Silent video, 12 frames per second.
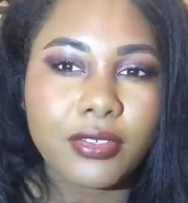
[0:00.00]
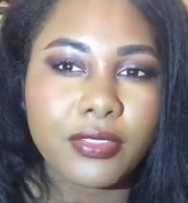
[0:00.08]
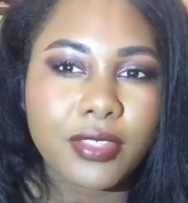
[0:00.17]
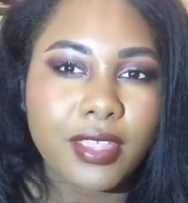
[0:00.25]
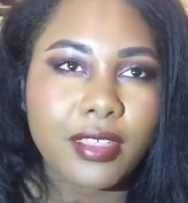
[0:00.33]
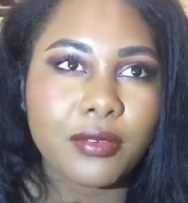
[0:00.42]

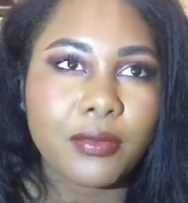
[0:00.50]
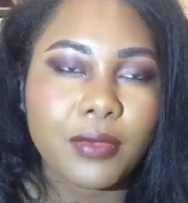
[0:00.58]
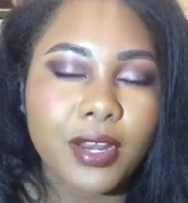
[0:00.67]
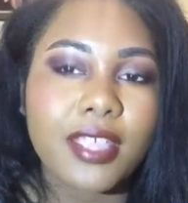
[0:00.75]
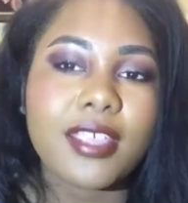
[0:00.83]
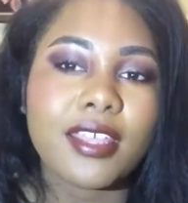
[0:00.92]
than
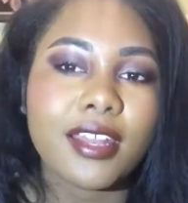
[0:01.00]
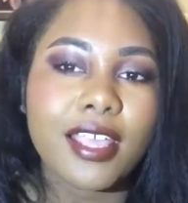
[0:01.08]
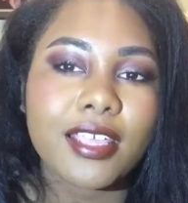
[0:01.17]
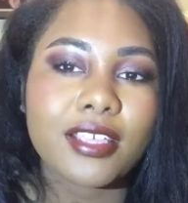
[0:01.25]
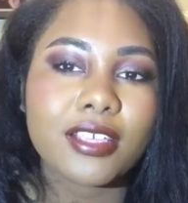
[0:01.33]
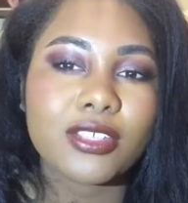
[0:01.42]
when I get
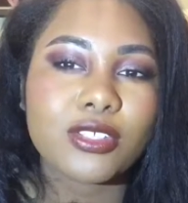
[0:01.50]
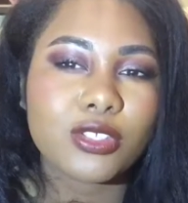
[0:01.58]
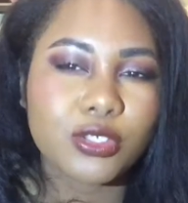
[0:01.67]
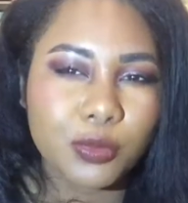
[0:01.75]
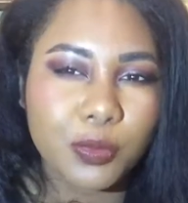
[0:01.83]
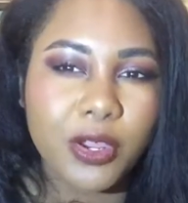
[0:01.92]
like
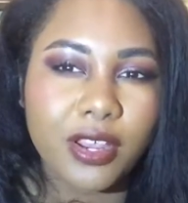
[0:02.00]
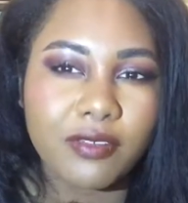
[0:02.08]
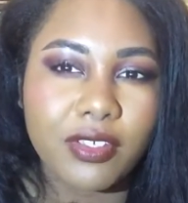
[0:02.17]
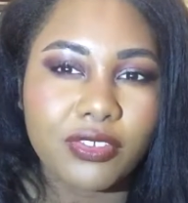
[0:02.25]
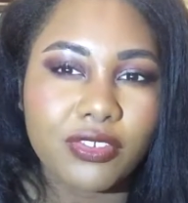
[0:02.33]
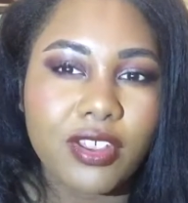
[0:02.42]
super
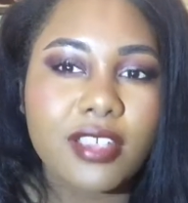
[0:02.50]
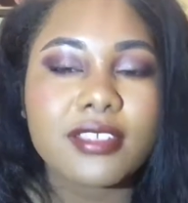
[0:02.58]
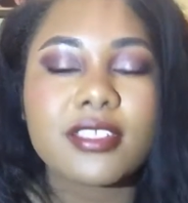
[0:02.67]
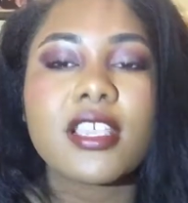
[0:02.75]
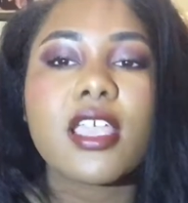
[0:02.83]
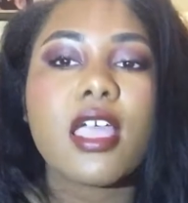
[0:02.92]

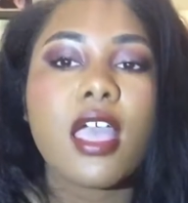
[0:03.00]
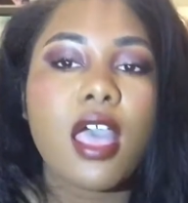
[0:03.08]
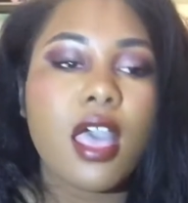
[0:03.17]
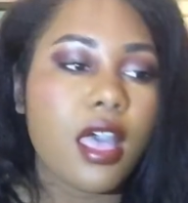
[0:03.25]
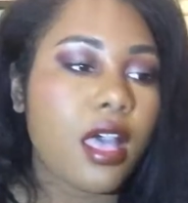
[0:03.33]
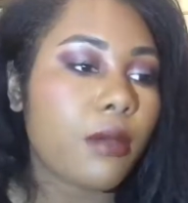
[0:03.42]
adventurous,
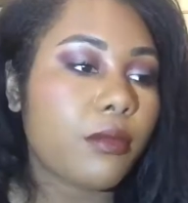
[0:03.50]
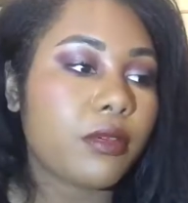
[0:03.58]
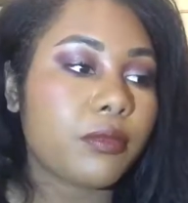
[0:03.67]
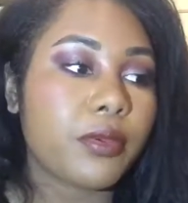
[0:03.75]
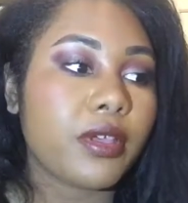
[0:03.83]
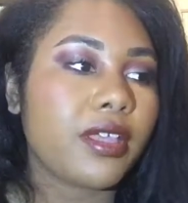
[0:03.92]

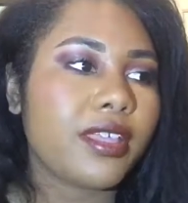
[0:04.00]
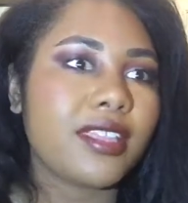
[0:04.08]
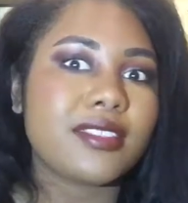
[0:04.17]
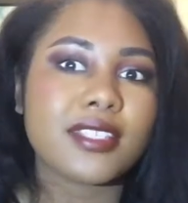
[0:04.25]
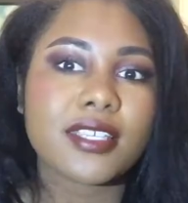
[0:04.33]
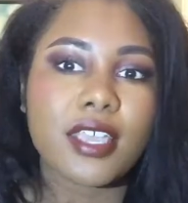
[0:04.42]
but
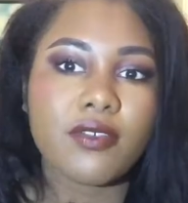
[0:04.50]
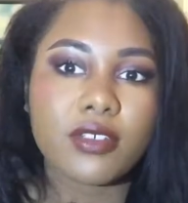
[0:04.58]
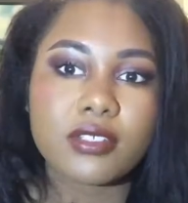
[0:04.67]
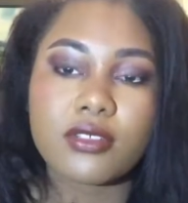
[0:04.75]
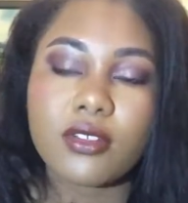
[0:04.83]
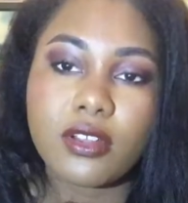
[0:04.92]
it's like
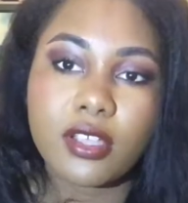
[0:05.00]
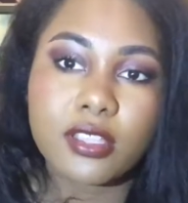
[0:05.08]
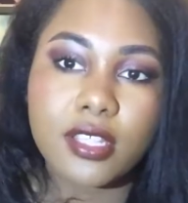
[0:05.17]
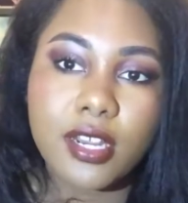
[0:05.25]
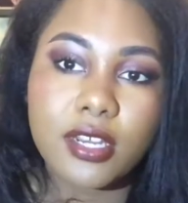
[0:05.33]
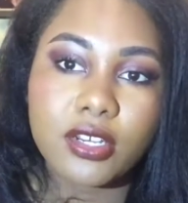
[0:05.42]
every single
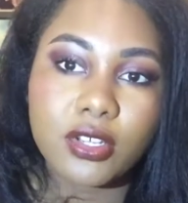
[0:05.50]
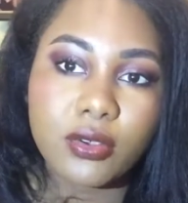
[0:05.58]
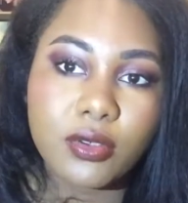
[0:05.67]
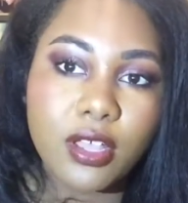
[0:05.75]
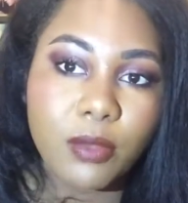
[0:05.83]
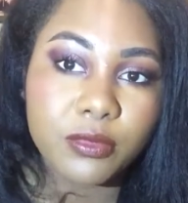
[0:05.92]
look that I
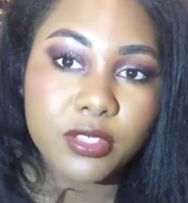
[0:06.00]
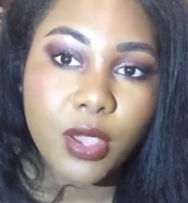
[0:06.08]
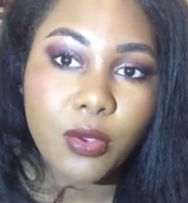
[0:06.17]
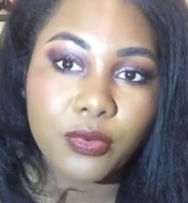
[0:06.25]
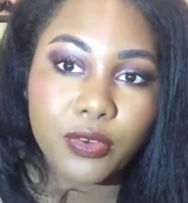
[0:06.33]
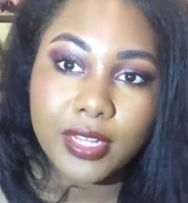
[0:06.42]
do comes
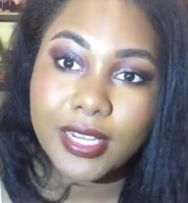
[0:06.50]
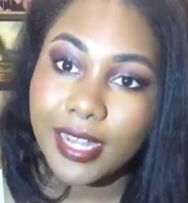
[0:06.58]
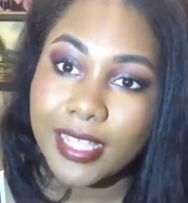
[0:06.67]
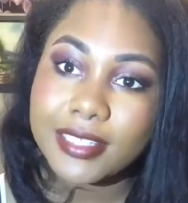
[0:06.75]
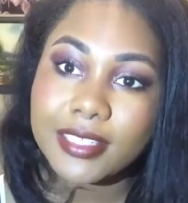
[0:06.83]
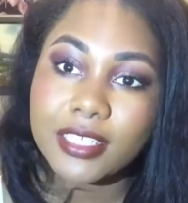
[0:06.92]
out really
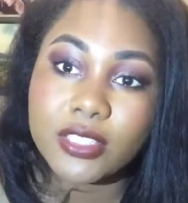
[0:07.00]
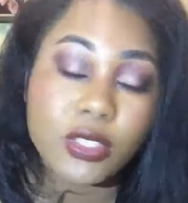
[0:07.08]
nicely.